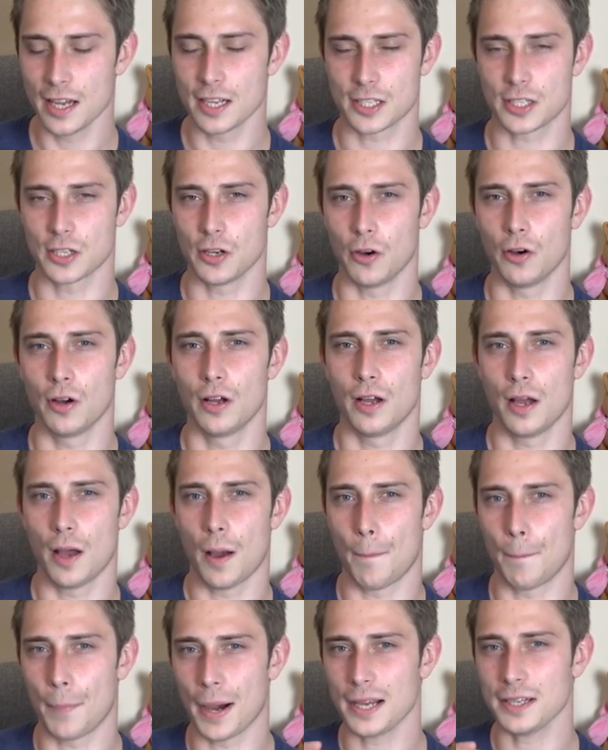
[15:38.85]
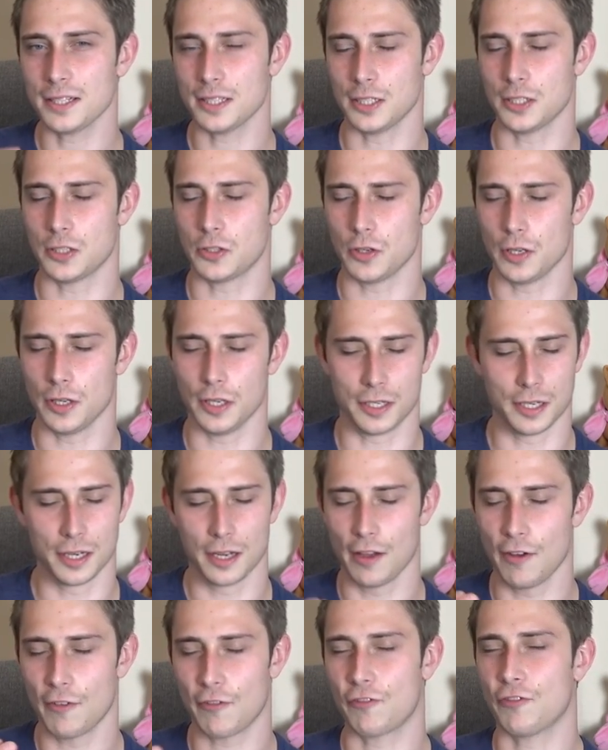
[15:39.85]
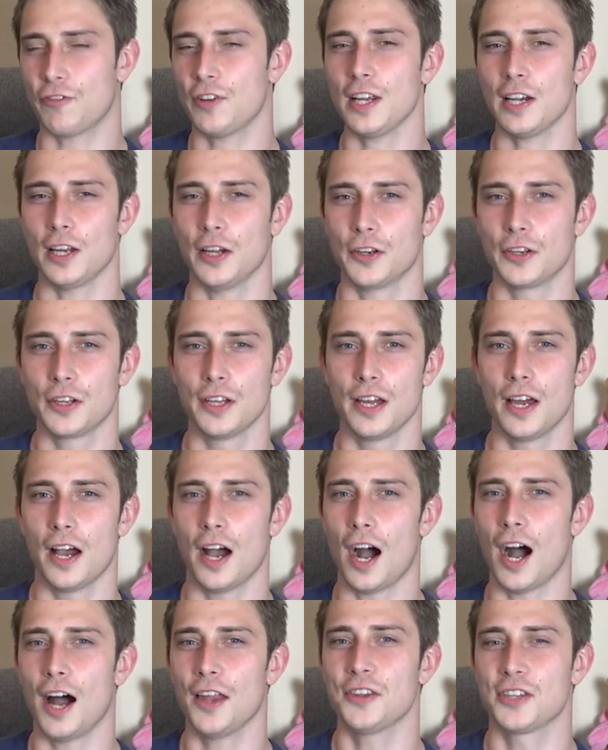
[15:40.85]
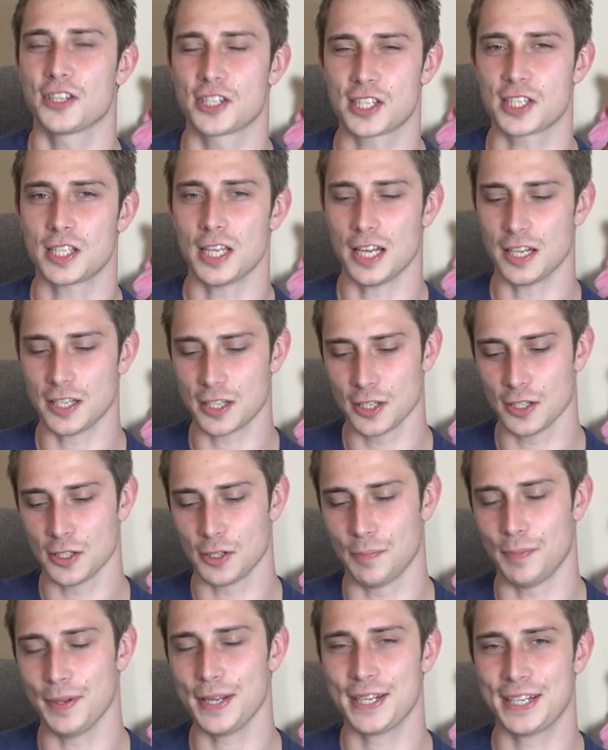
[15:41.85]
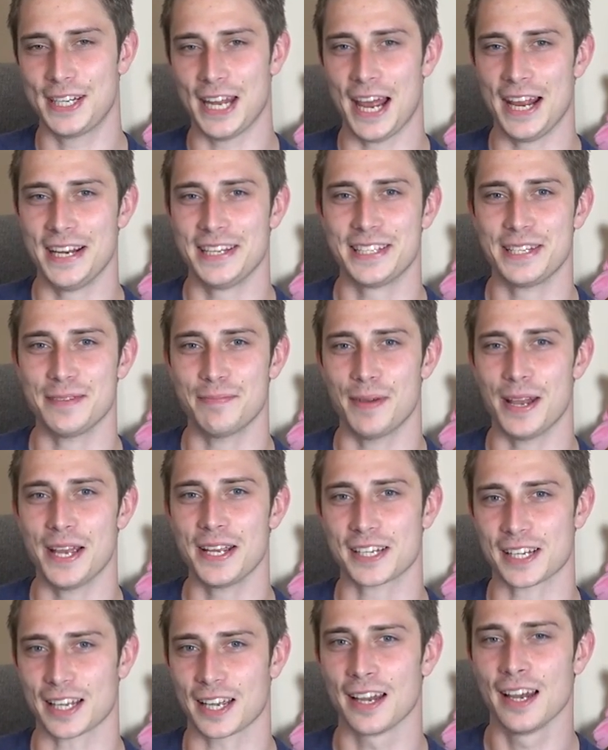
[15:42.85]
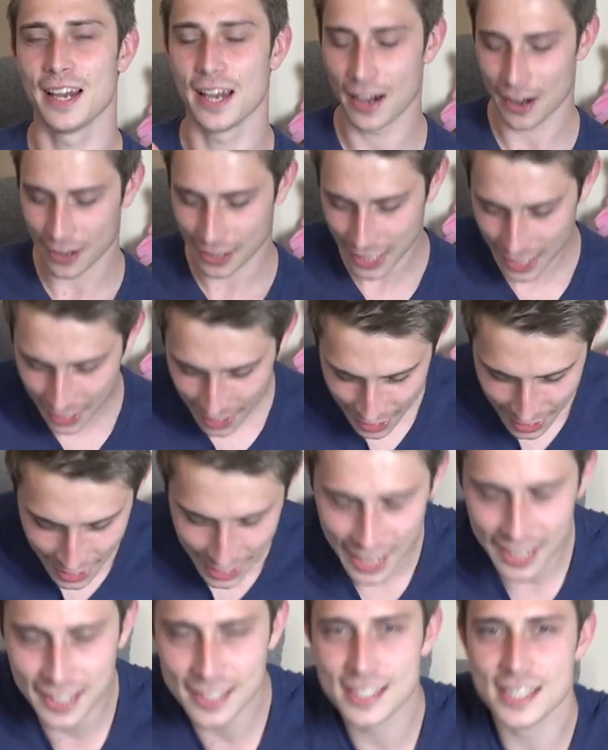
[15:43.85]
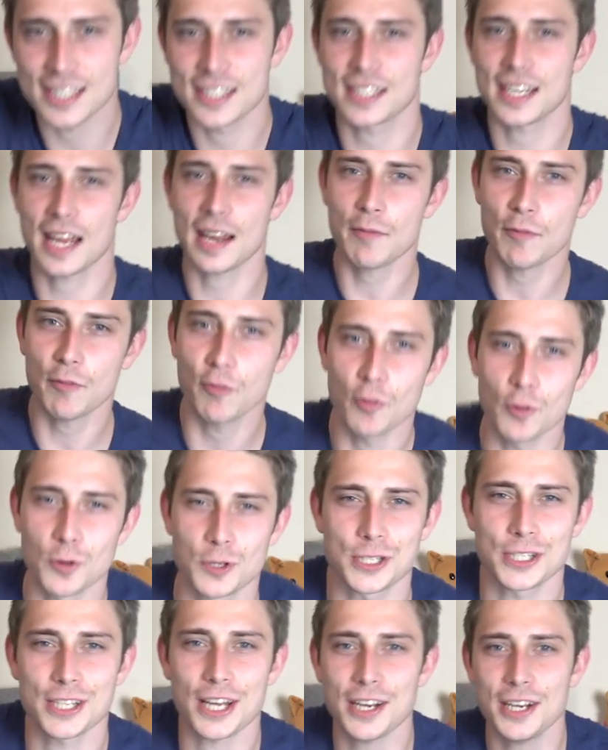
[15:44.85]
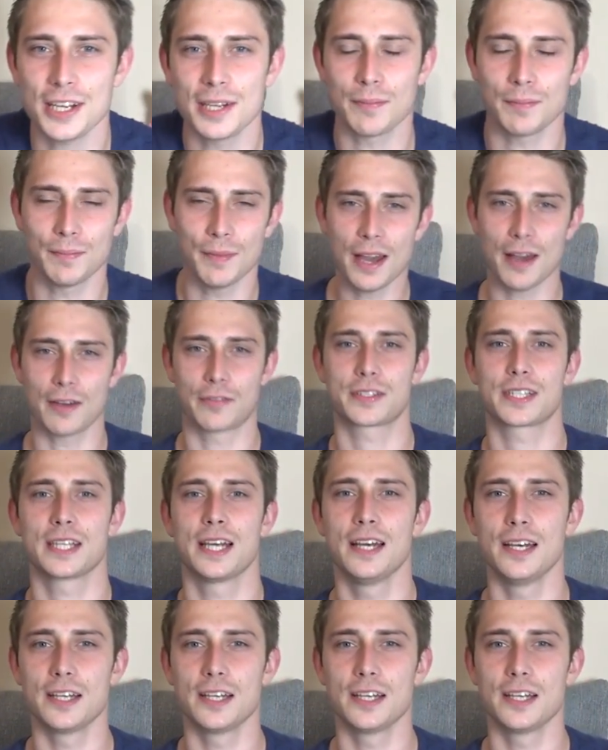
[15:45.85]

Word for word: So bite into it, feel it, understand the big tasty bacon, okay? And it's the same for studying maths.